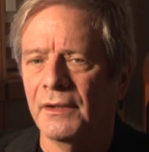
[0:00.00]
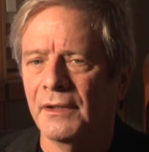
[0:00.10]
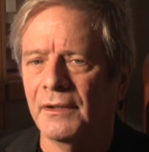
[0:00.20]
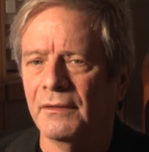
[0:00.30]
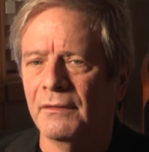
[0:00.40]

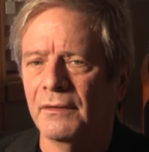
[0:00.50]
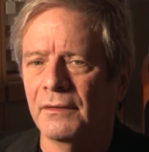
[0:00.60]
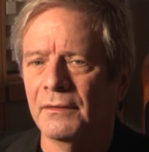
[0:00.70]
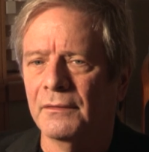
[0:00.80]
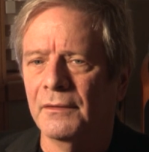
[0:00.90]
in
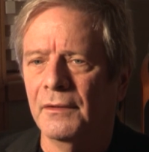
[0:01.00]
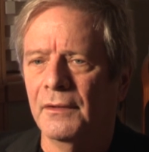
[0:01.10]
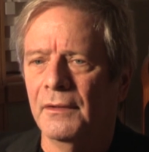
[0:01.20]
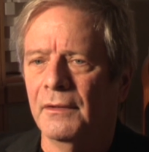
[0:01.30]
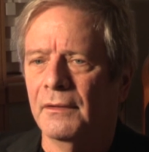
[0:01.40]

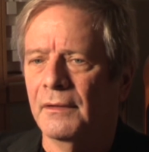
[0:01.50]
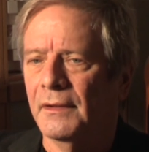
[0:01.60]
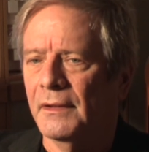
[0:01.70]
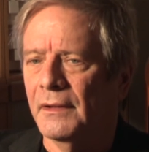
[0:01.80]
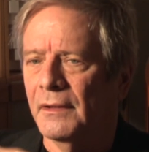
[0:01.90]

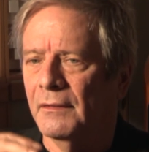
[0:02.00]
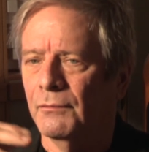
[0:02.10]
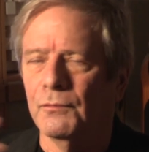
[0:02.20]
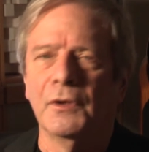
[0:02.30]
uh,